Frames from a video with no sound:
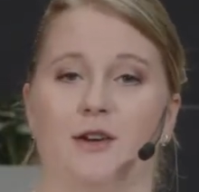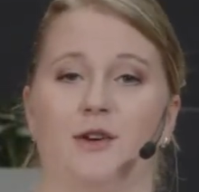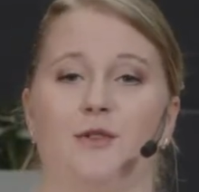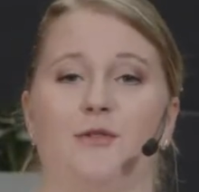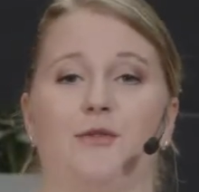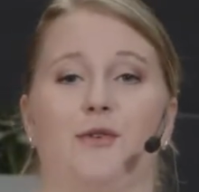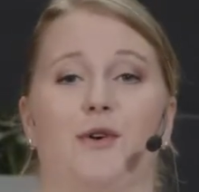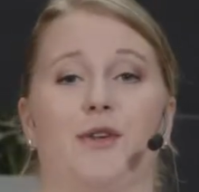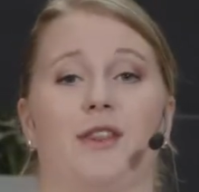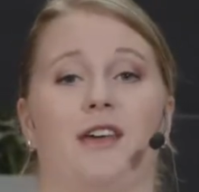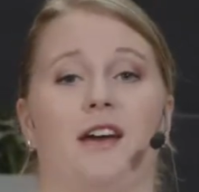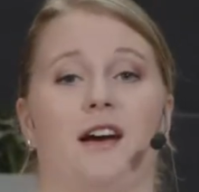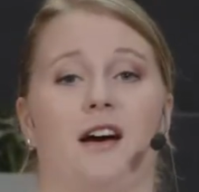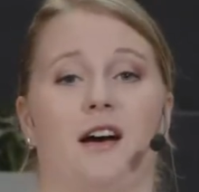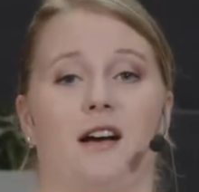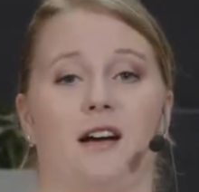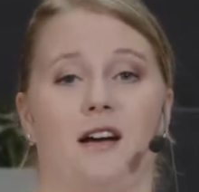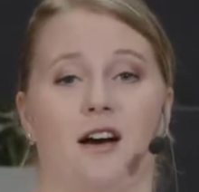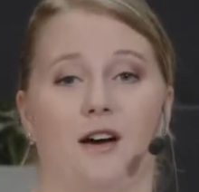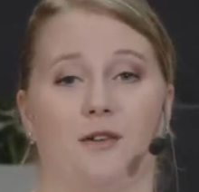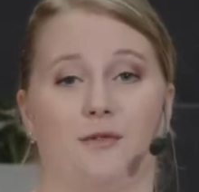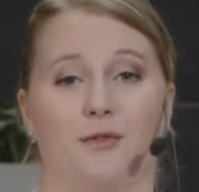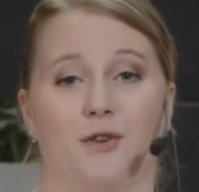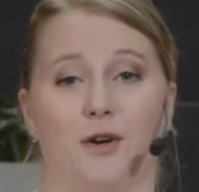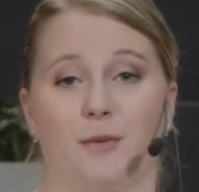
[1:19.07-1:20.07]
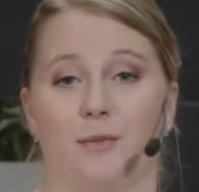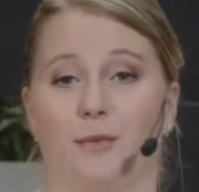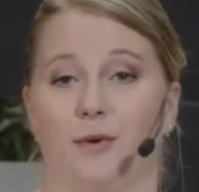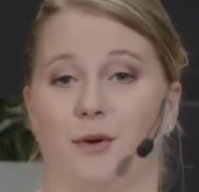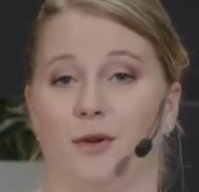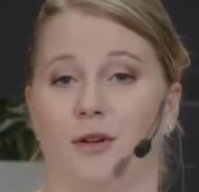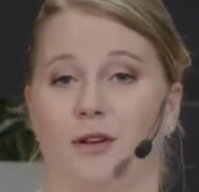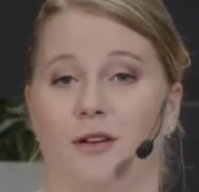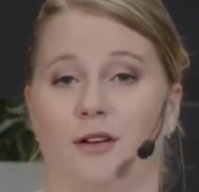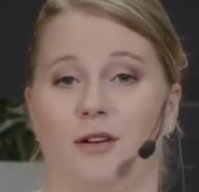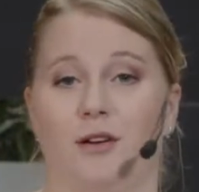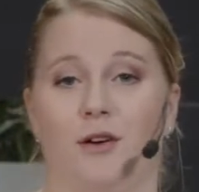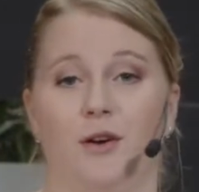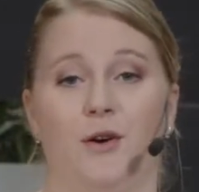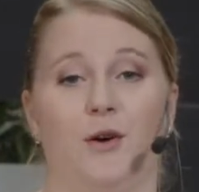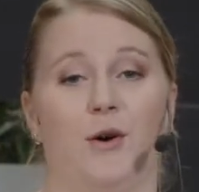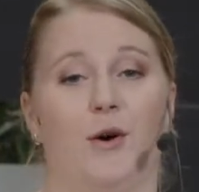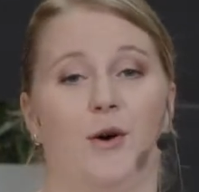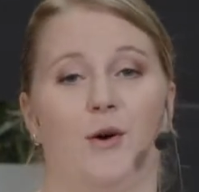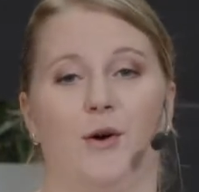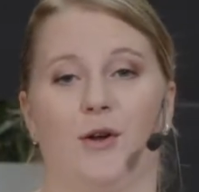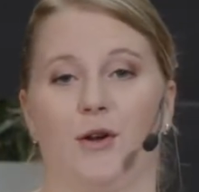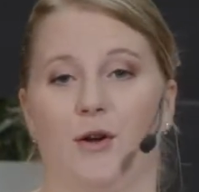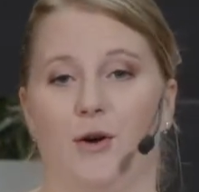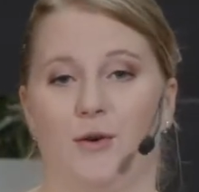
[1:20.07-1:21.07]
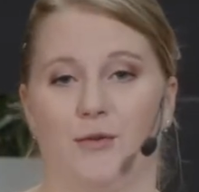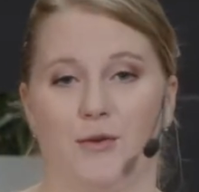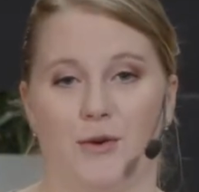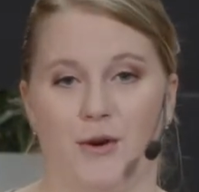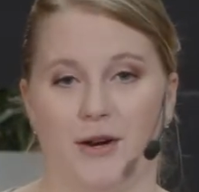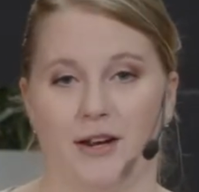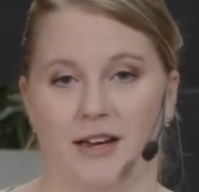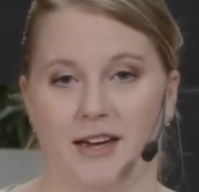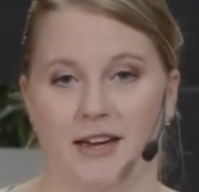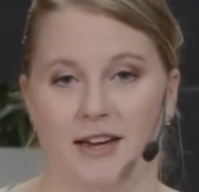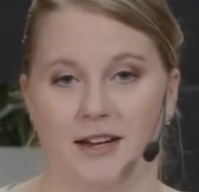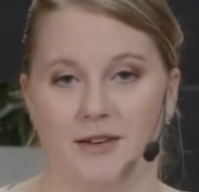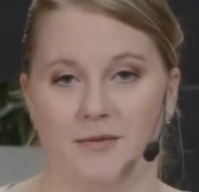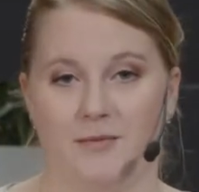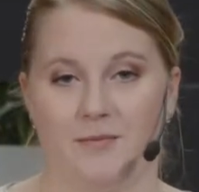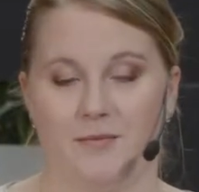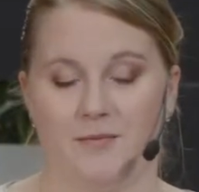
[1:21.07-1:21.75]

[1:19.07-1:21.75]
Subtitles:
for the uncomfortable all over again.